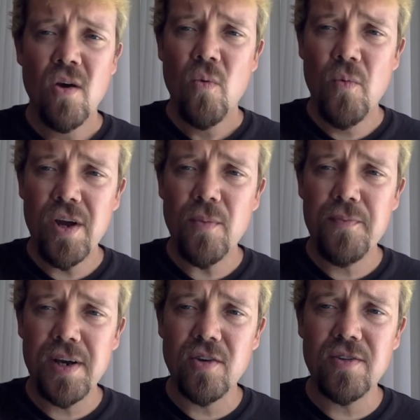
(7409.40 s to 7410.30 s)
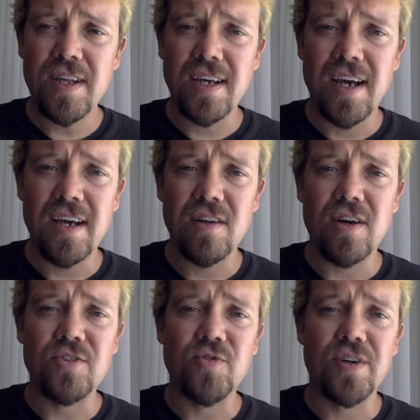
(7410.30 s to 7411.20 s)
We are bigger than Canada
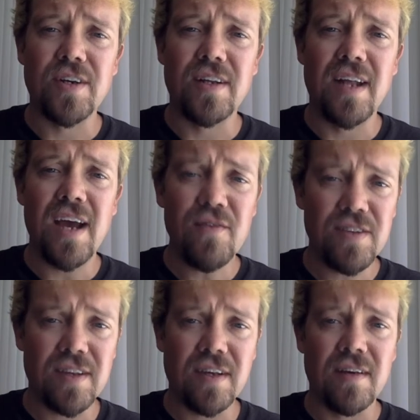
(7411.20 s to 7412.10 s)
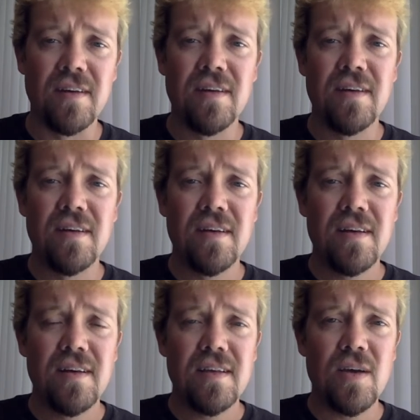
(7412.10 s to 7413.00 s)
and Australia in everything,
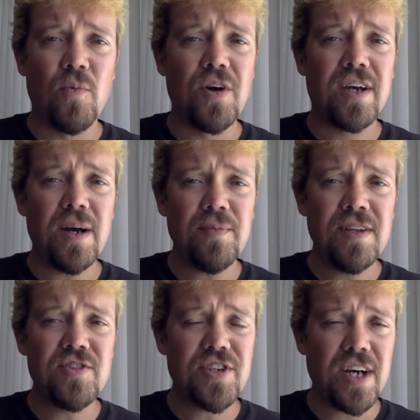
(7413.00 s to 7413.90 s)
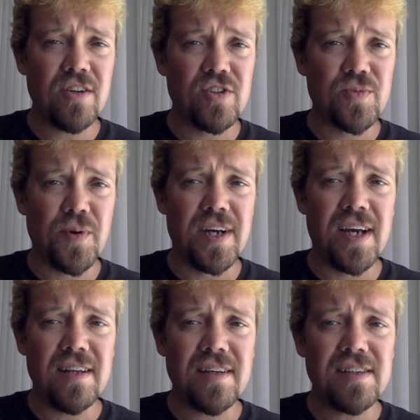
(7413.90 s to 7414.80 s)
yet we're kept in the shadows by
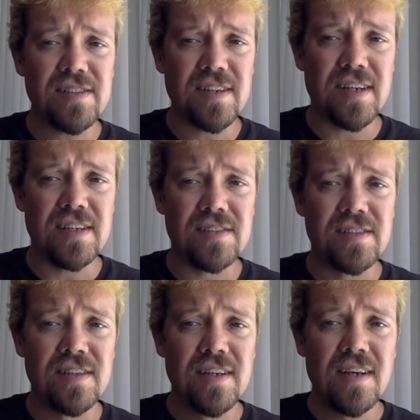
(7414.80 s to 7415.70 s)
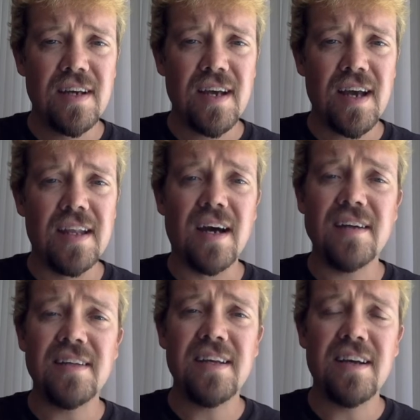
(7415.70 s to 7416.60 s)
anti-science and
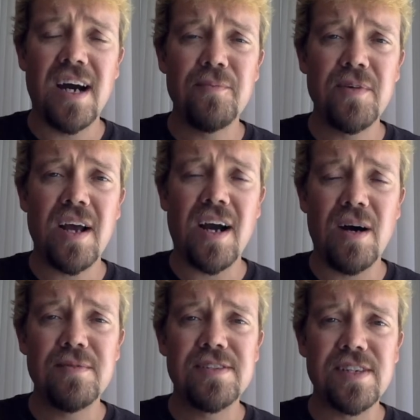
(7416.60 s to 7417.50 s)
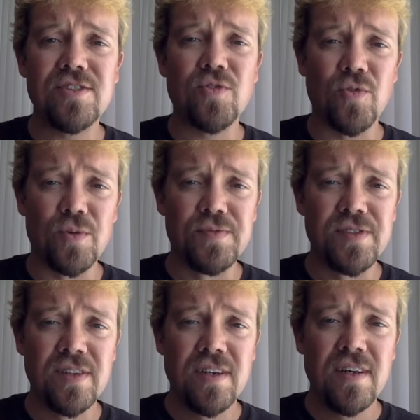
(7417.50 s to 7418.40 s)
anti-common sense
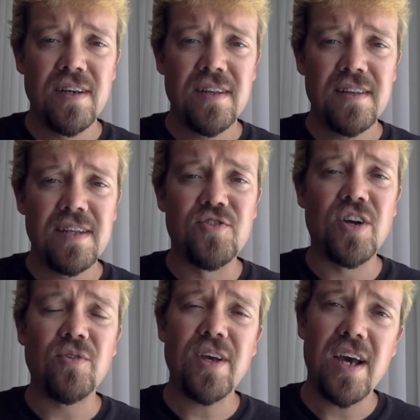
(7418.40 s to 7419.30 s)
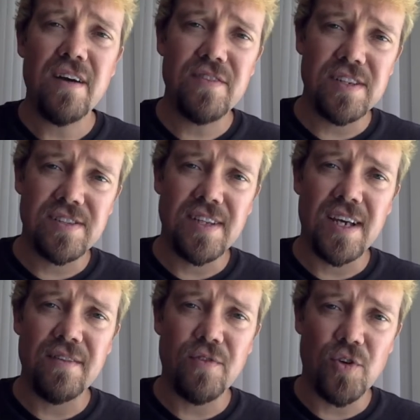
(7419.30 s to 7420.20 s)
groups that generally have a
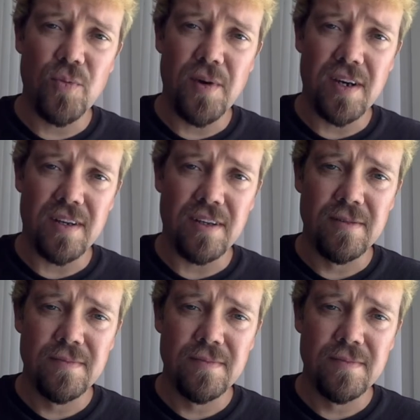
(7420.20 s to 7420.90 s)
disdain for humanity.